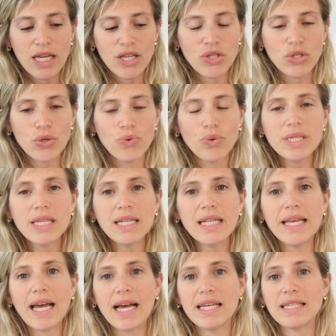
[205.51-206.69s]
So
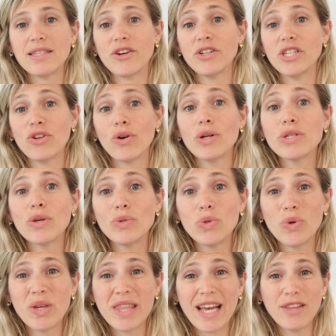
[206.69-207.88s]
recently I started also
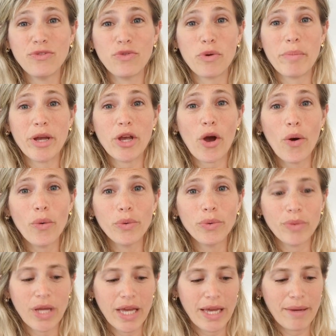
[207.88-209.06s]
doing that for my own,